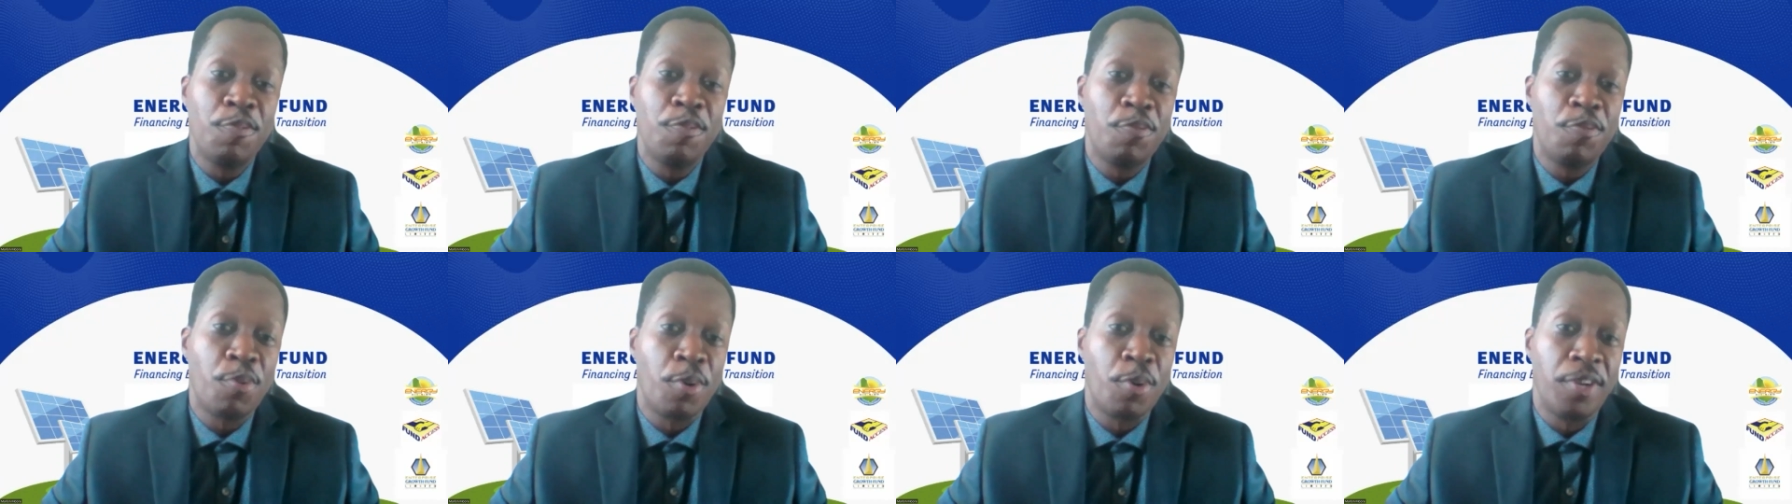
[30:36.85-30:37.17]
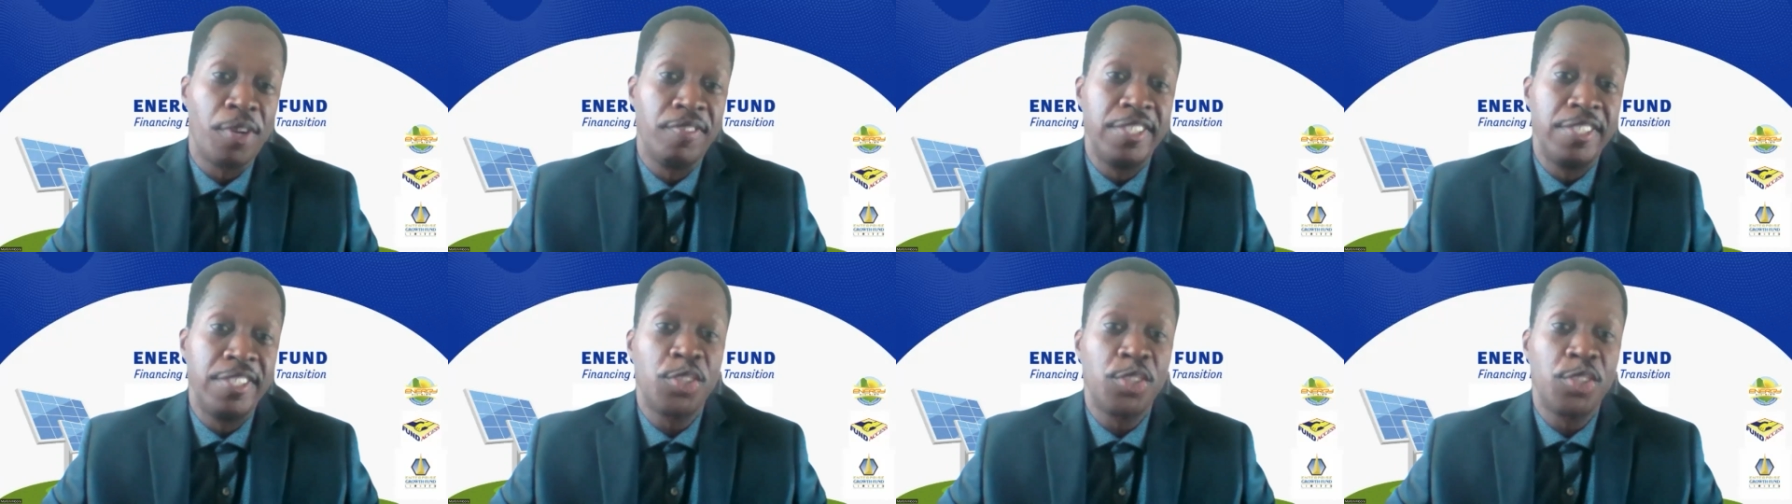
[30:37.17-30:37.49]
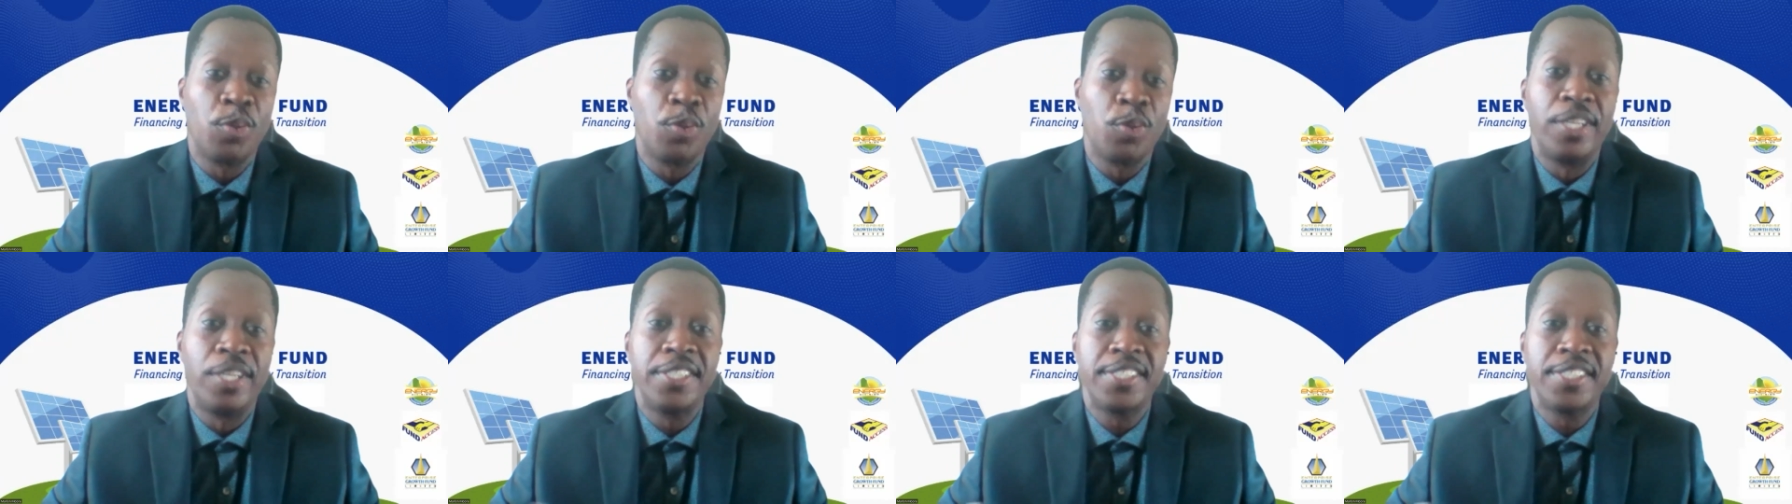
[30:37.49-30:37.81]
for the
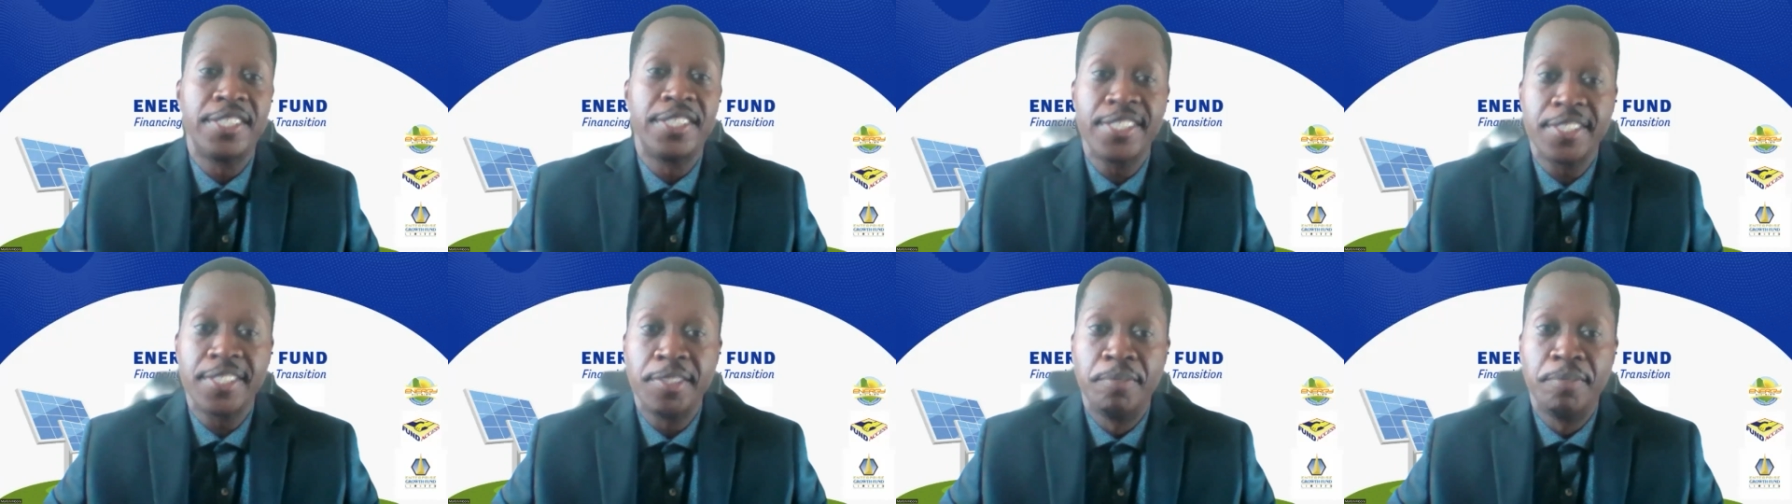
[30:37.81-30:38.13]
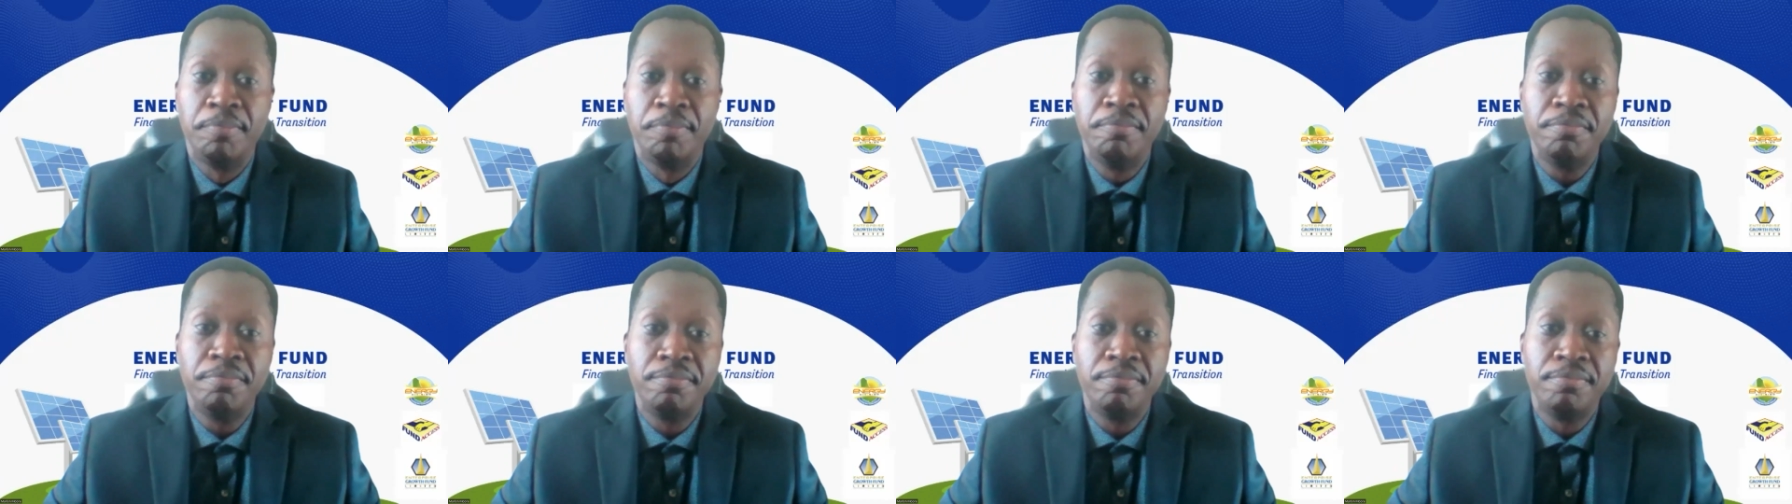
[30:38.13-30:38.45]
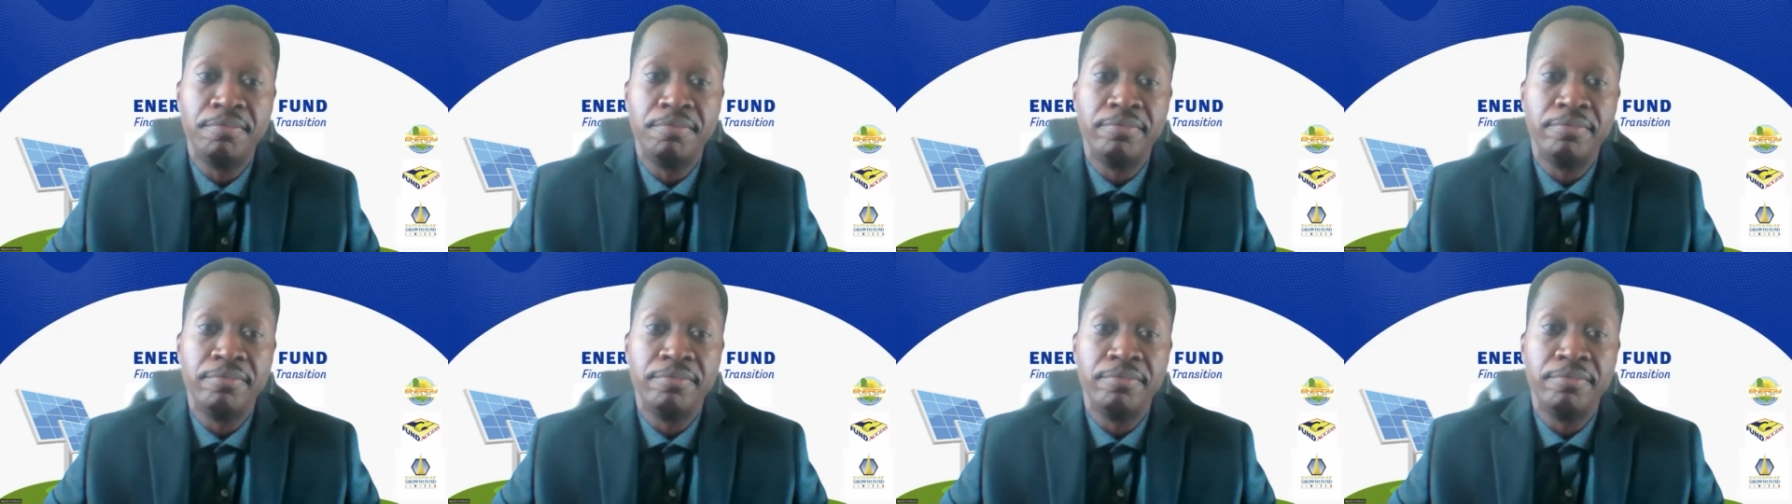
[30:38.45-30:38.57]
solar system